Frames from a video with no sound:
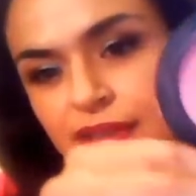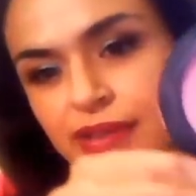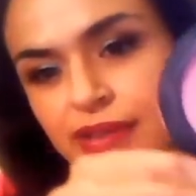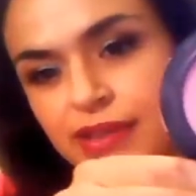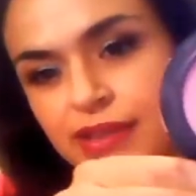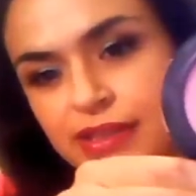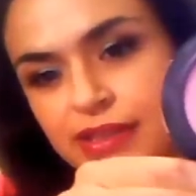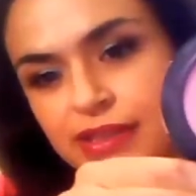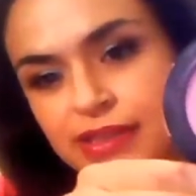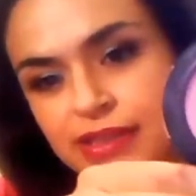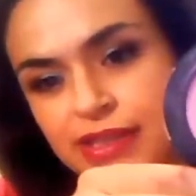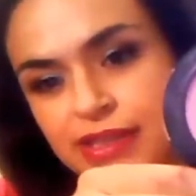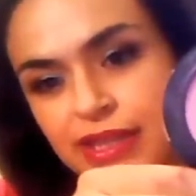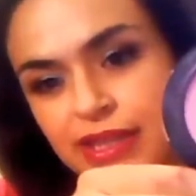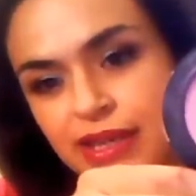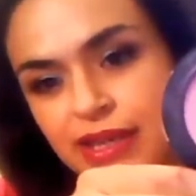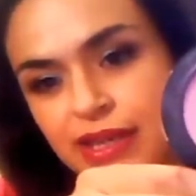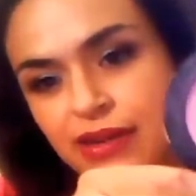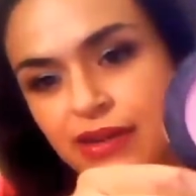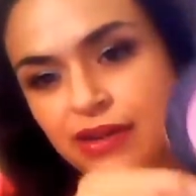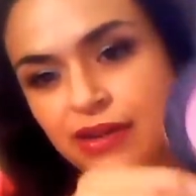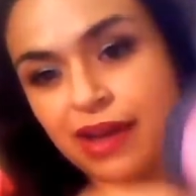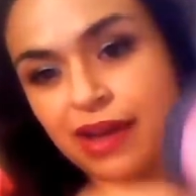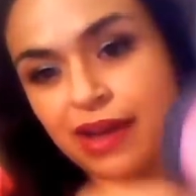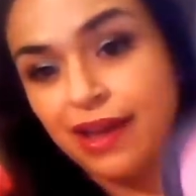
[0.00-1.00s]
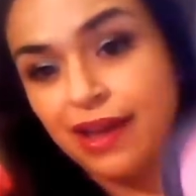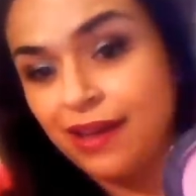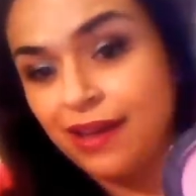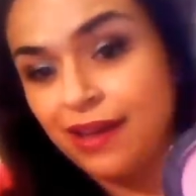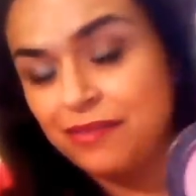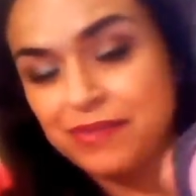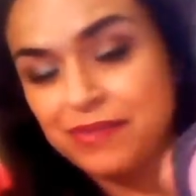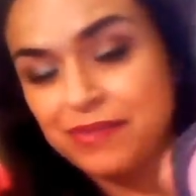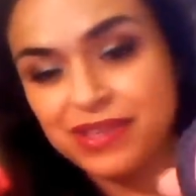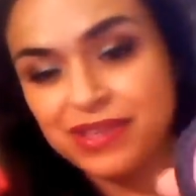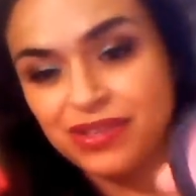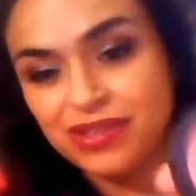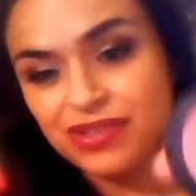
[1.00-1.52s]
It's there. I
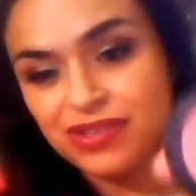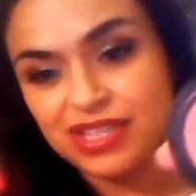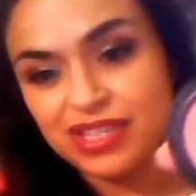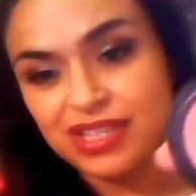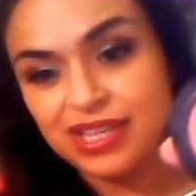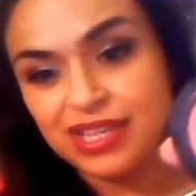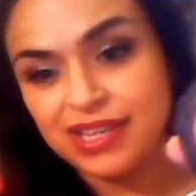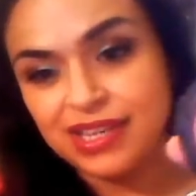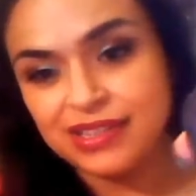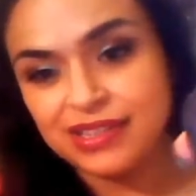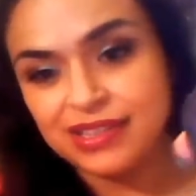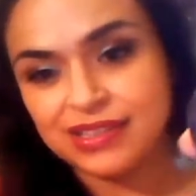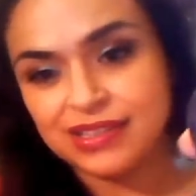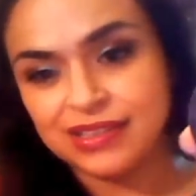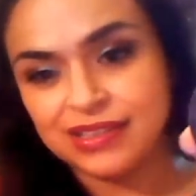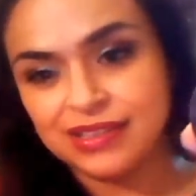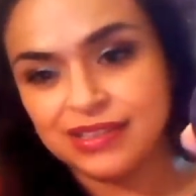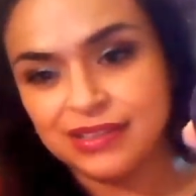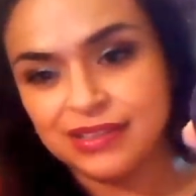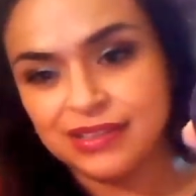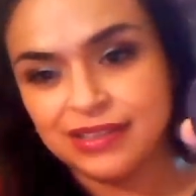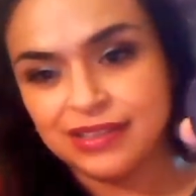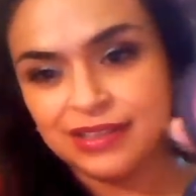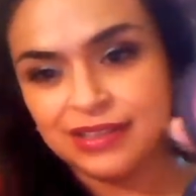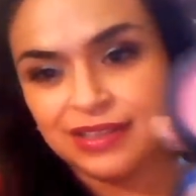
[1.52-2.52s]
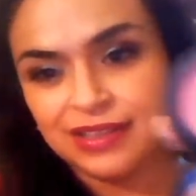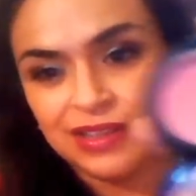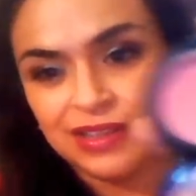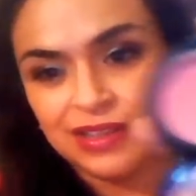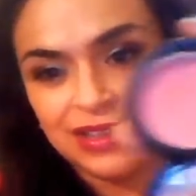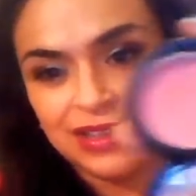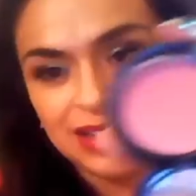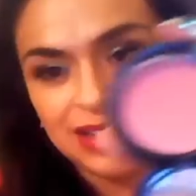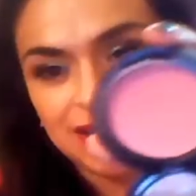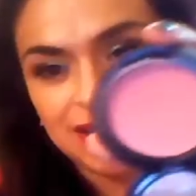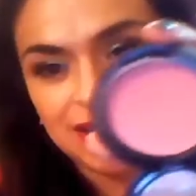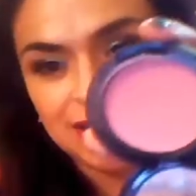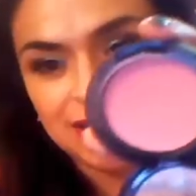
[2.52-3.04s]
have been using it
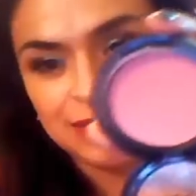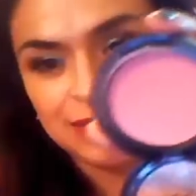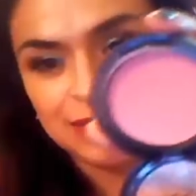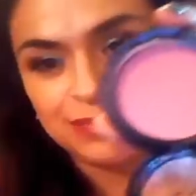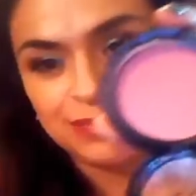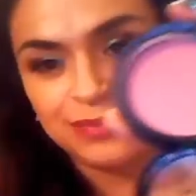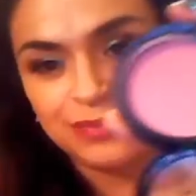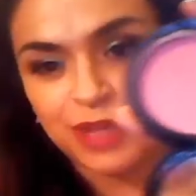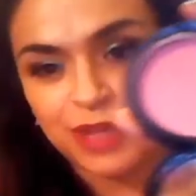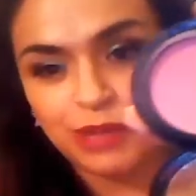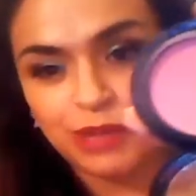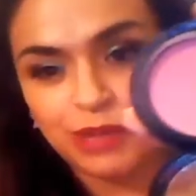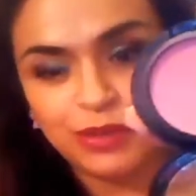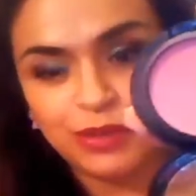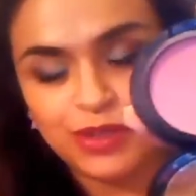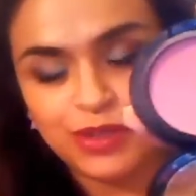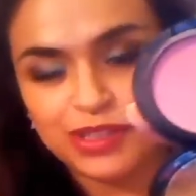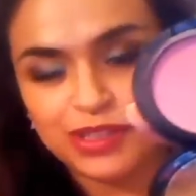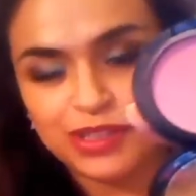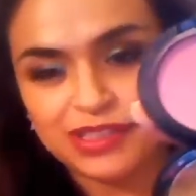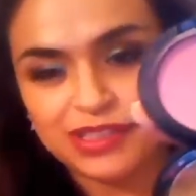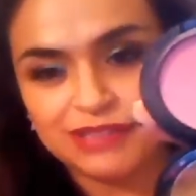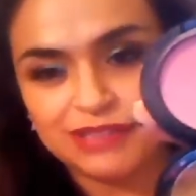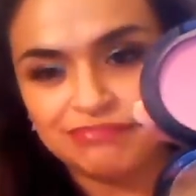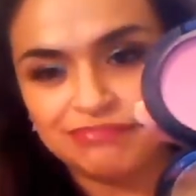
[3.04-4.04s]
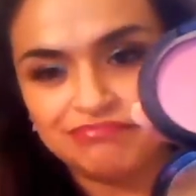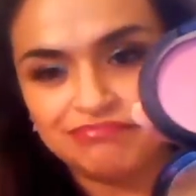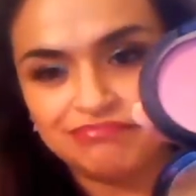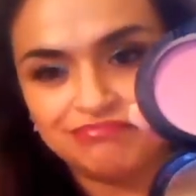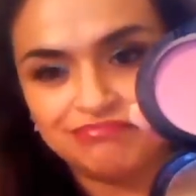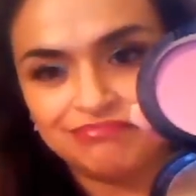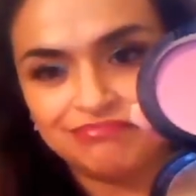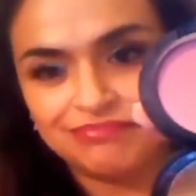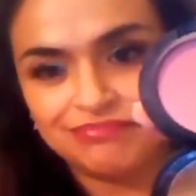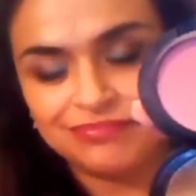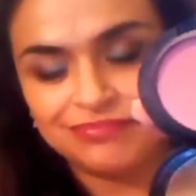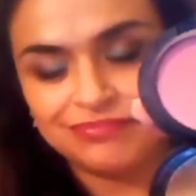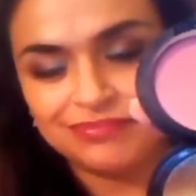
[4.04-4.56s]
um, almost
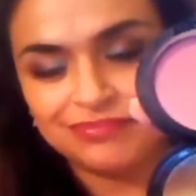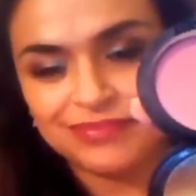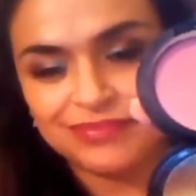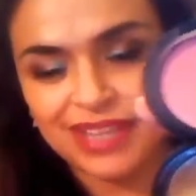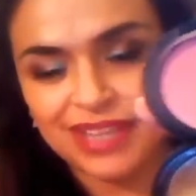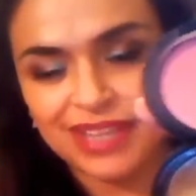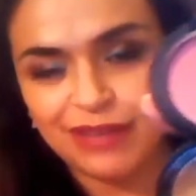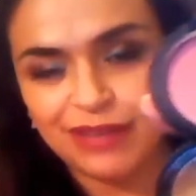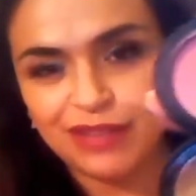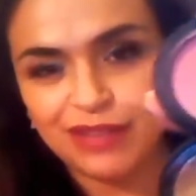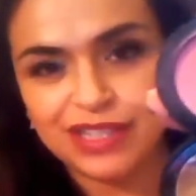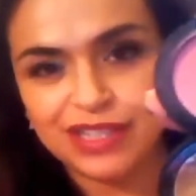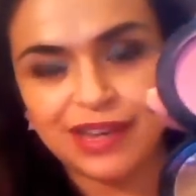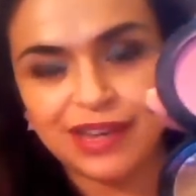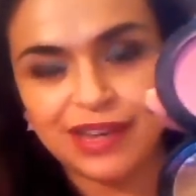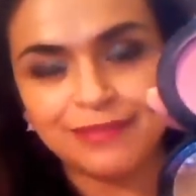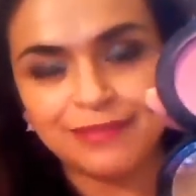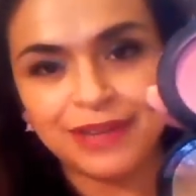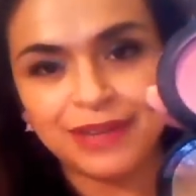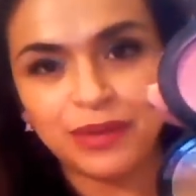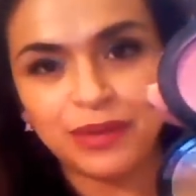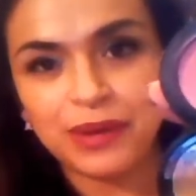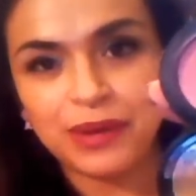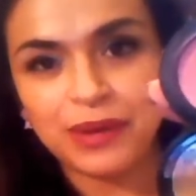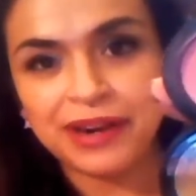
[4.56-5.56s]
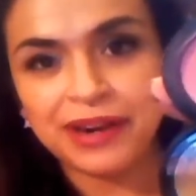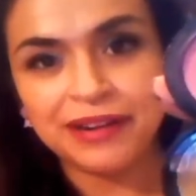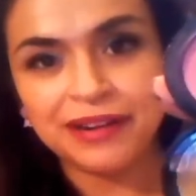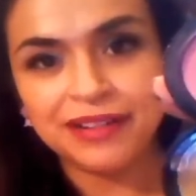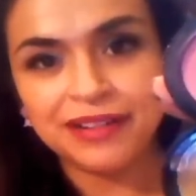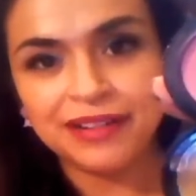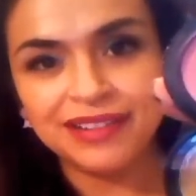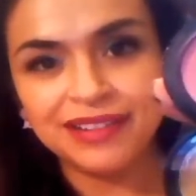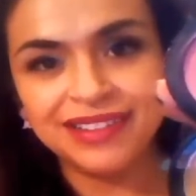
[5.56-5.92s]
every time I wear